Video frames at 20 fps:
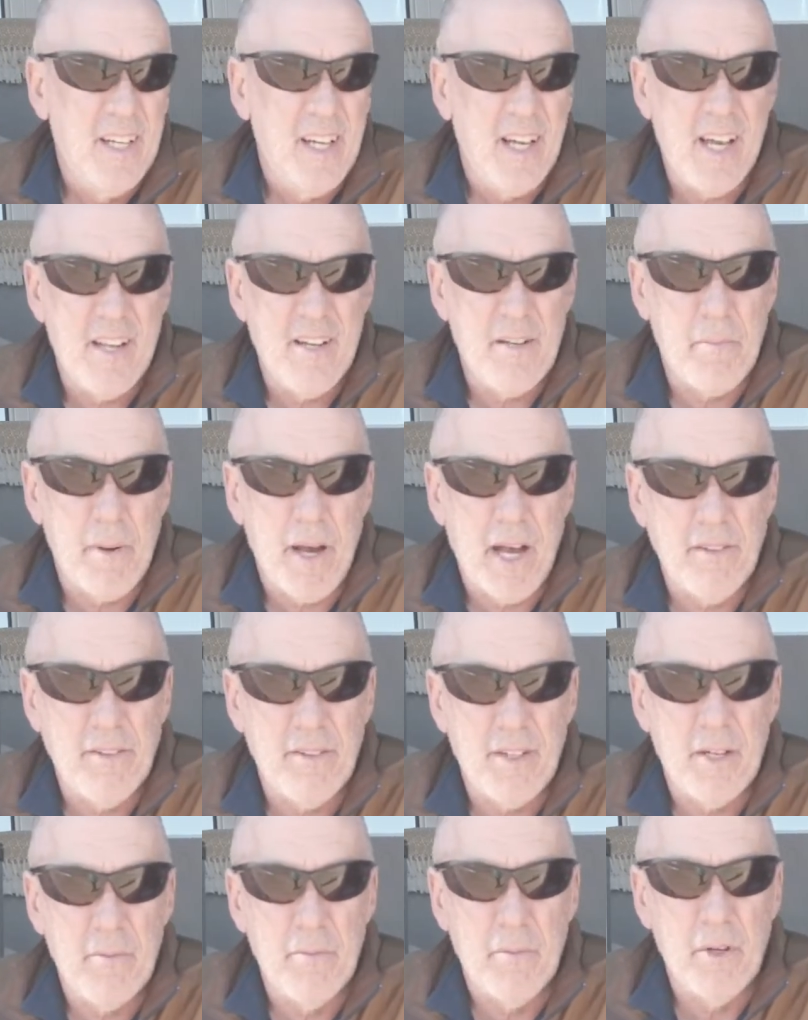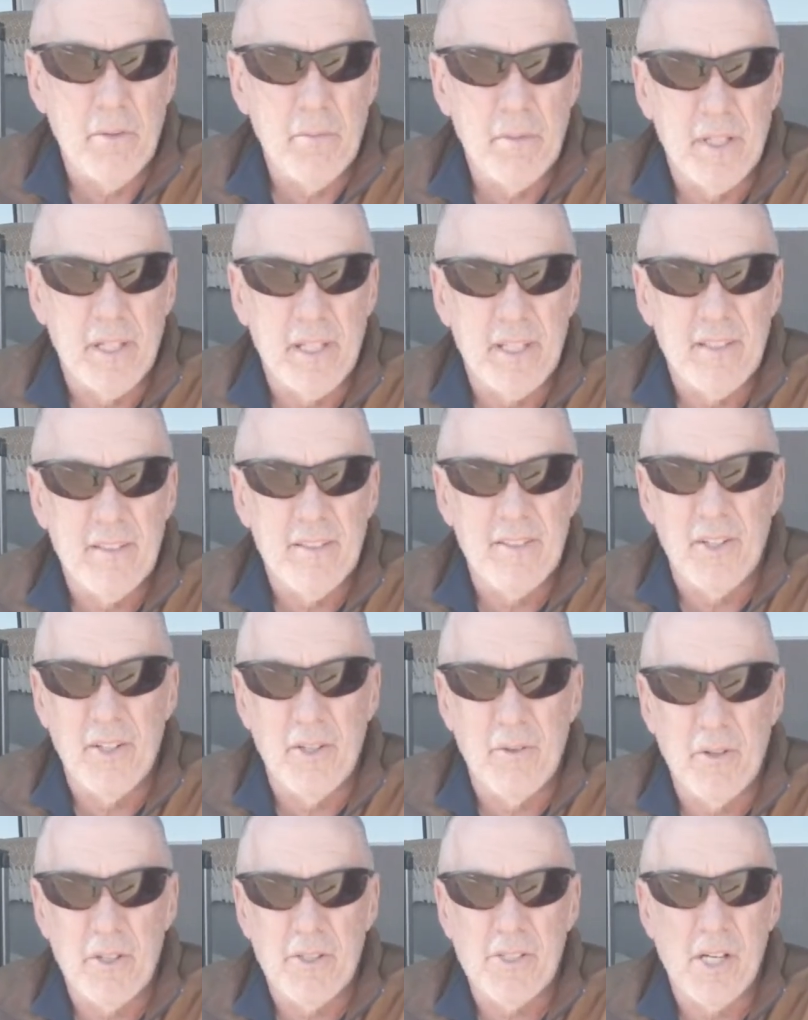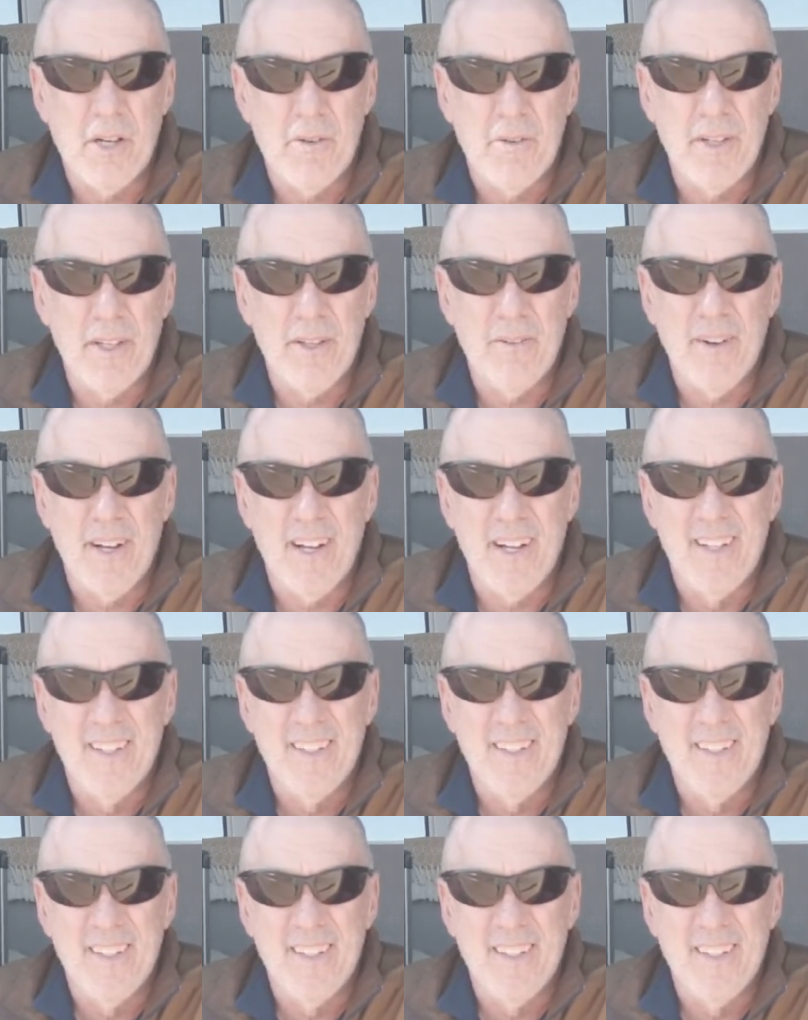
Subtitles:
and deposit it mobily. So it works out really well.